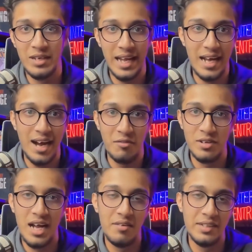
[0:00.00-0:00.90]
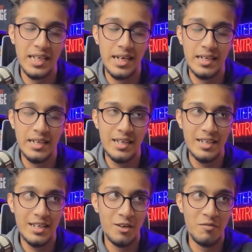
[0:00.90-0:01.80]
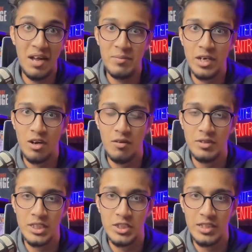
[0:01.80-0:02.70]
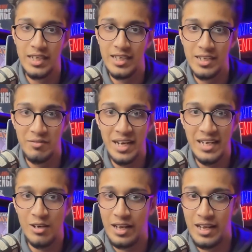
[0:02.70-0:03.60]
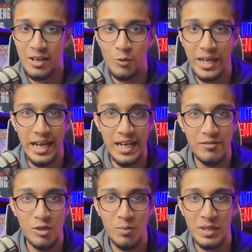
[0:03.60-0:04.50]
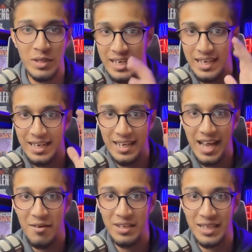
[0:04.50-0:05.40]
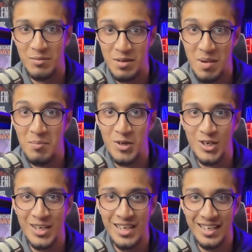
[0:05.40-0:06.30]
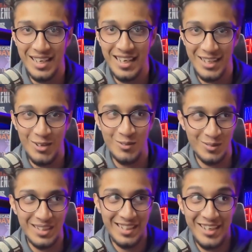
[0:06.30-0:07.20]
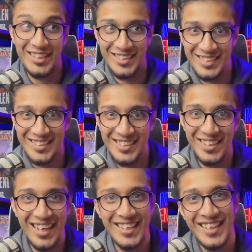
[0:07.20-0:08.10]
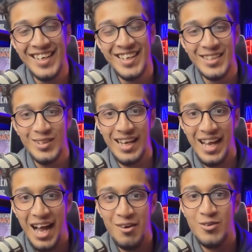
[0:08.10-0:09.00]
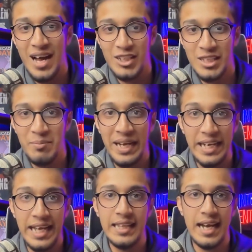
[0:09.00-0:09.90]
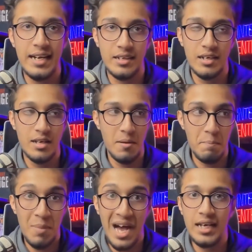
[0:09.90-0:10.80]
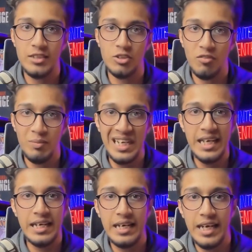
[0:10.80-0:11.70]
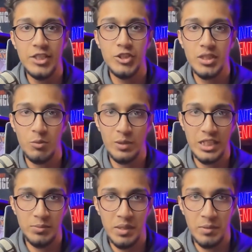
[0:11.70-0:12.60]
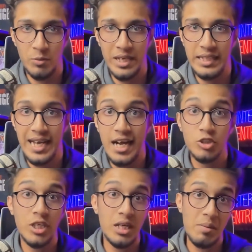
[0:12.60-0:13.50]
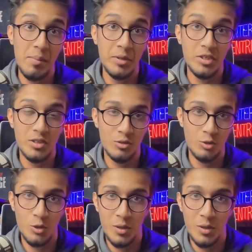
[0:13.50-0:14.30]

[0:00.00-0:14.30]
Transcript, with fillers: like after having that know five minute conversation in an event or like quick interview but then having them remember like, you know chris right like how you actually maintain that balance of building relationship with these people where they actually remember who you